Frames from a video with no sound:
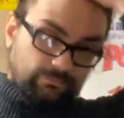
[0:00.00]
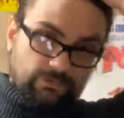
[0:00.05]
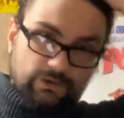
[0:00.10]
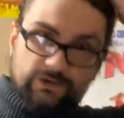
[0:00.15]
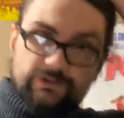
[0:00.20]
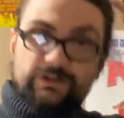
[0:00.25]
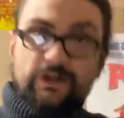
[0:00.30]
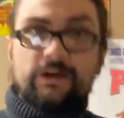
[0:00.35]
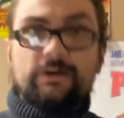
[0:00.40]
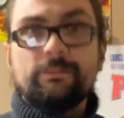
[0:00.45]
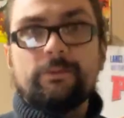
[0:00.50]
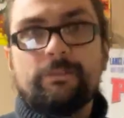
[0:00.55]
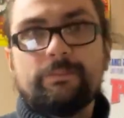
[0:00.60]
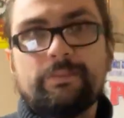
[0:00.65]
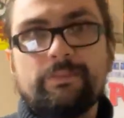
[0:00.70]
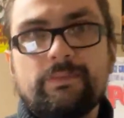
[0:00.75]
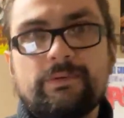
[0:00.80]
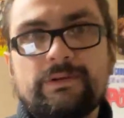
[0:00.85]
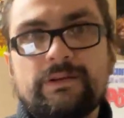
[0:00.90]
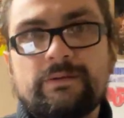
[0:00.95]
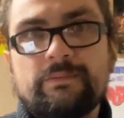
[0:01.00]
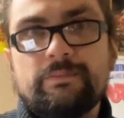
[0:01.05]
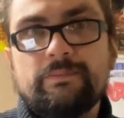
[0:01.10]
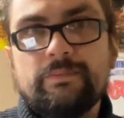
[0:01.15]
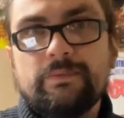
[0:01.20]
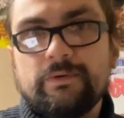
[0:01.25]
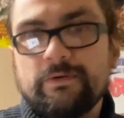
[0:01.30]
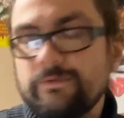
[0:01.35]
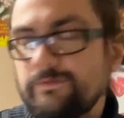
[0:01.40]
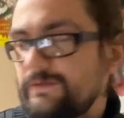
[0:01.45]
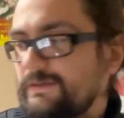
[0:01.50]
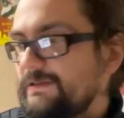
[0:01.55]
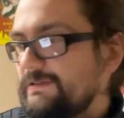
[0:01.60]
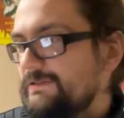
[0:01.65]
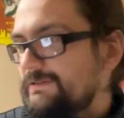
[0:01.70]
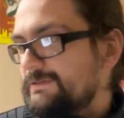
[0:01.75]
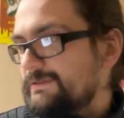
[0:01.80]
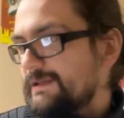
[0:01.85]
You talking about the movies?